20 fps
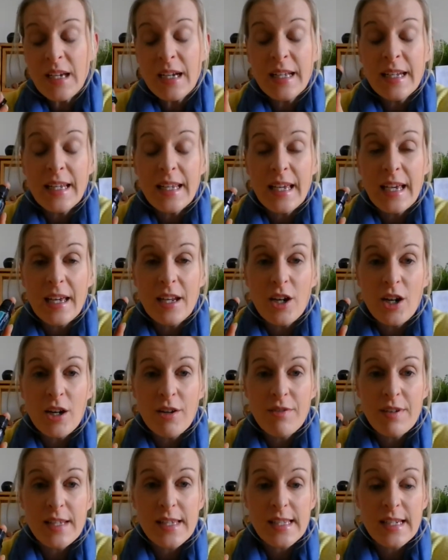And again,
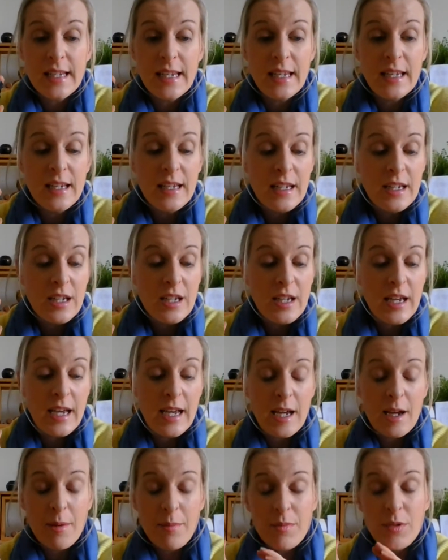obviously,
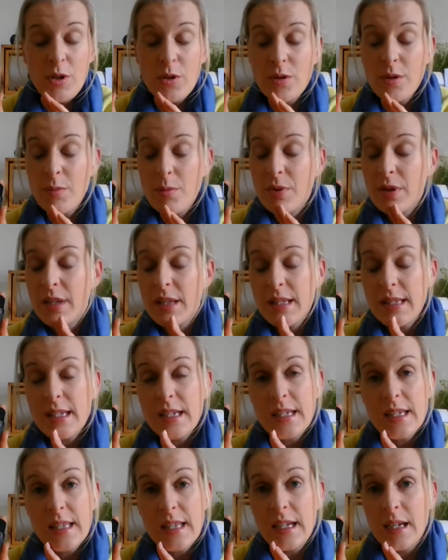you can bring this
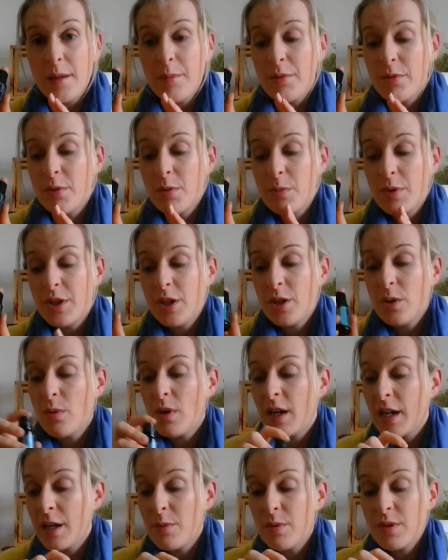into the labour room with you.
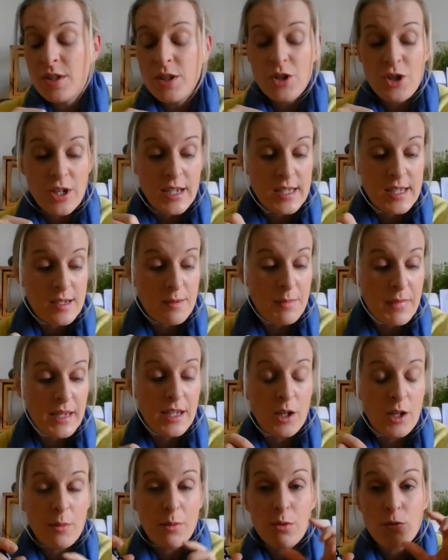I would suggest
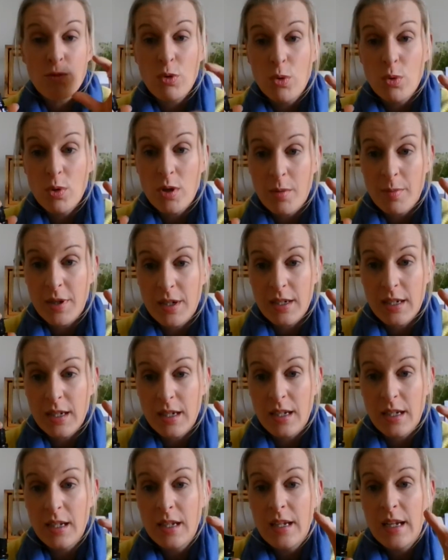making up a roller
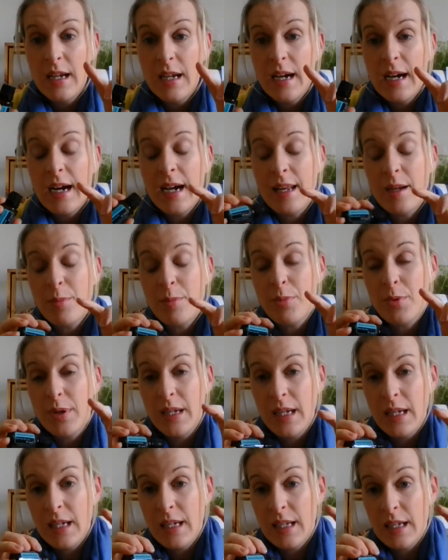bottle and
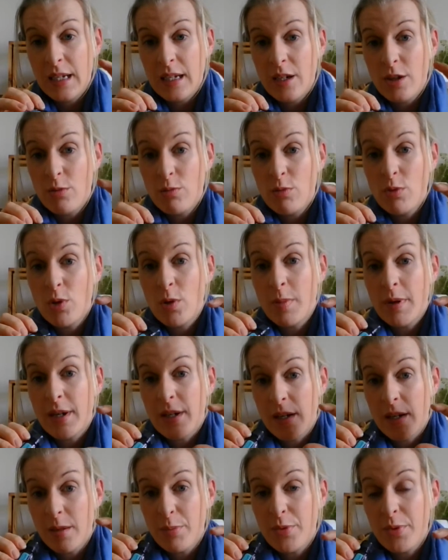bringing it in a roller
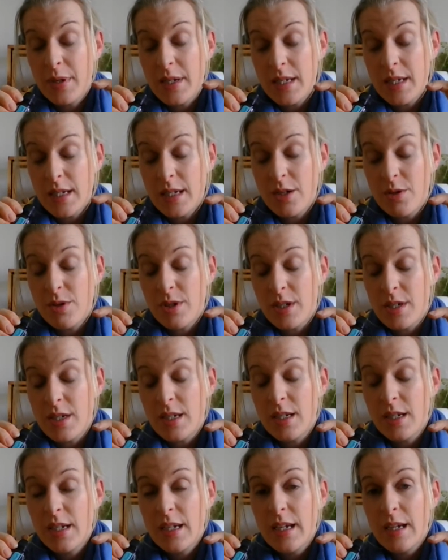bottle pre-diluted
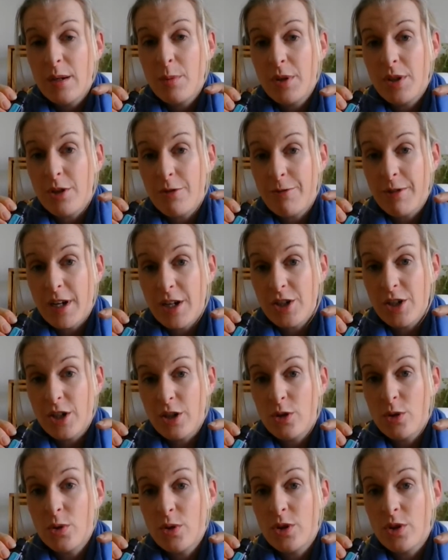with your
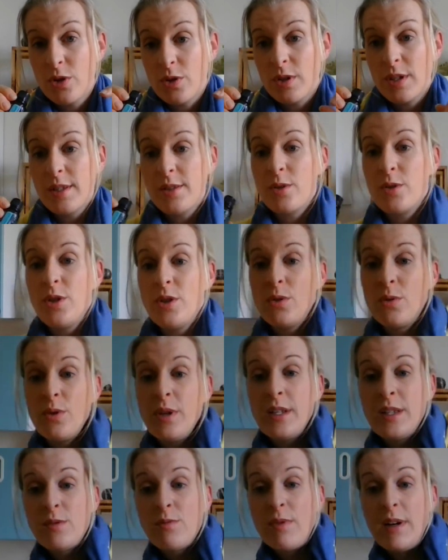fractionated coconut oil, so you know
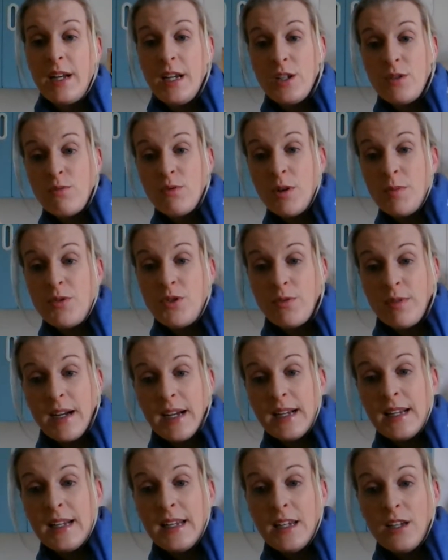it's ready to rub
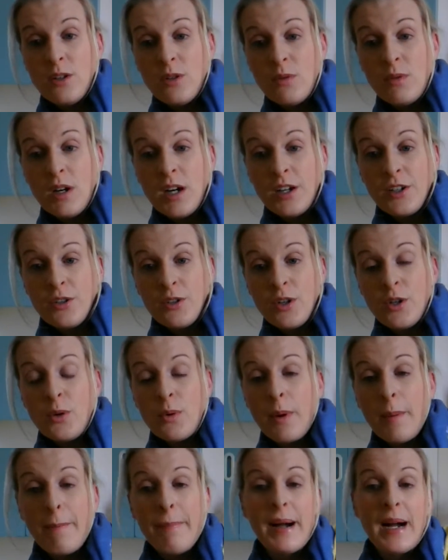directly, you know, on your
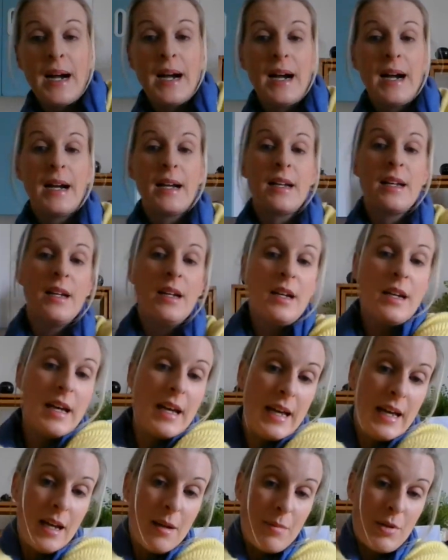lower back,
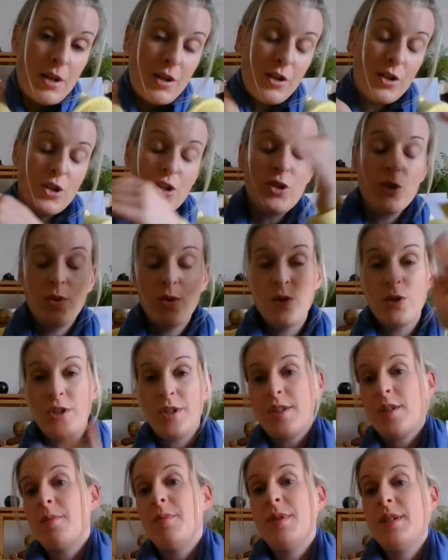on your
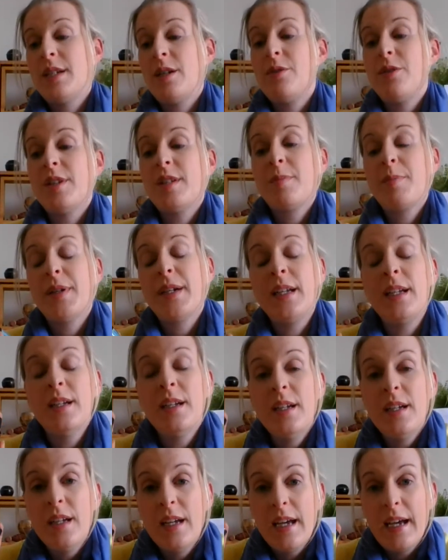shoulders, up and down your spine.
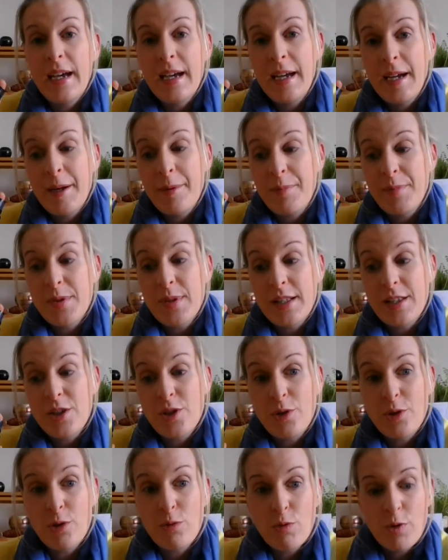So that's
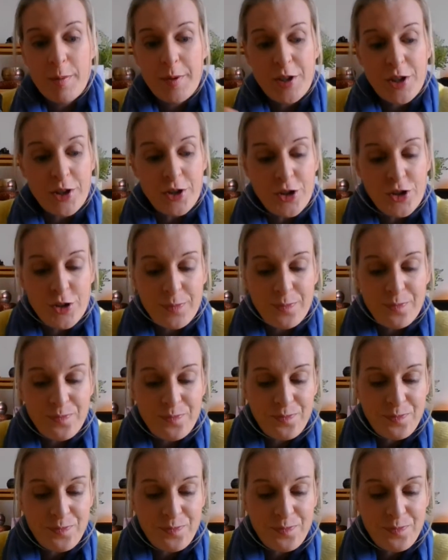your Aroma Touch.